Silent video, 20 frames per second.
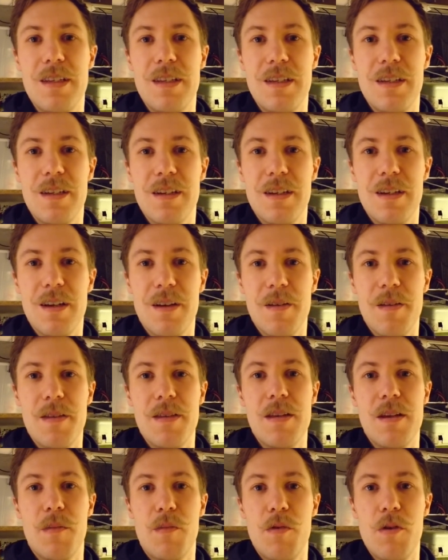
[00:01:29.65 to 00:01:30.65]
the
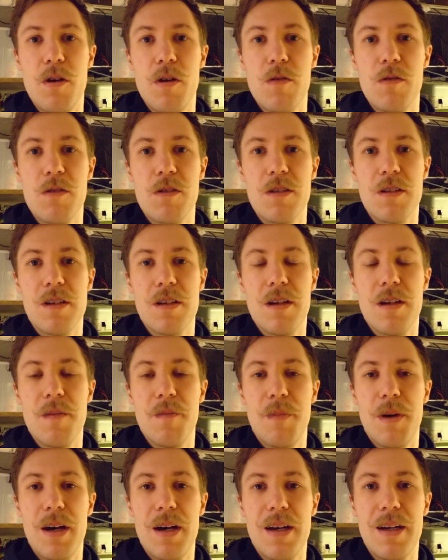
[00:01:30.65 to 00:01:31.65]
uh, the approach
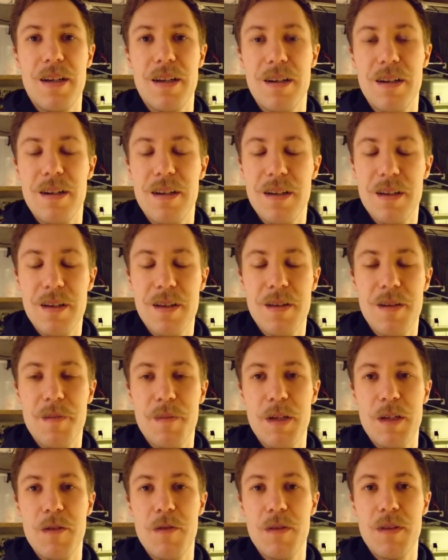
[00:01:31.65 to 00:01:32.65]
uh, by uh,
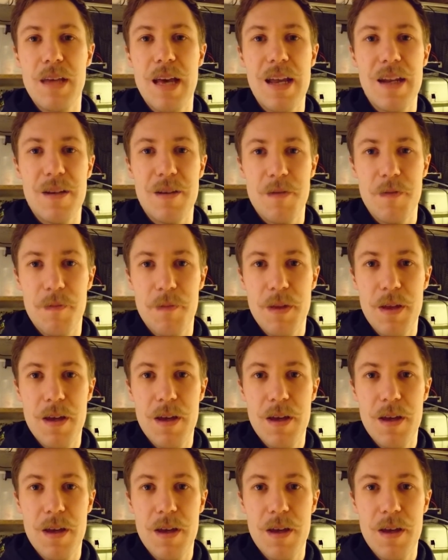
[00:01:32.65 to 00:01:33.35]
by doing that.